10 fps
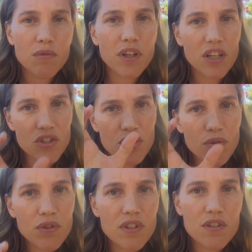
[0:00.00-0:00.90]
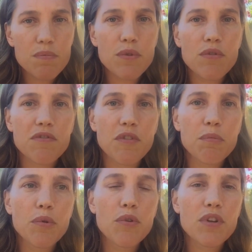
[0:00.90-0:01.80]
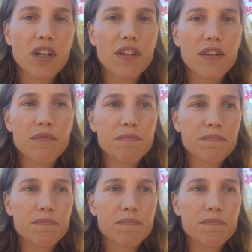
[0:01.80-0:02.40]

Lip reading: where I show you this beautiful book and